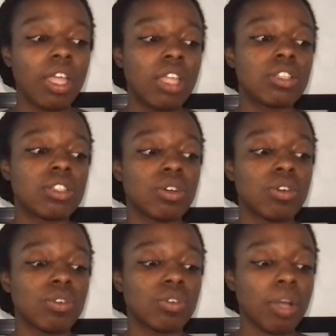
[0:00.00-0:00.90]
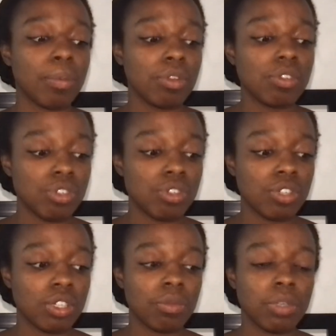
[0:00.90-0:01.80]
So a couple of the
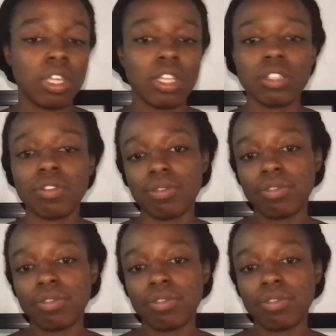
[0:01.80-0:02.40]
children, because of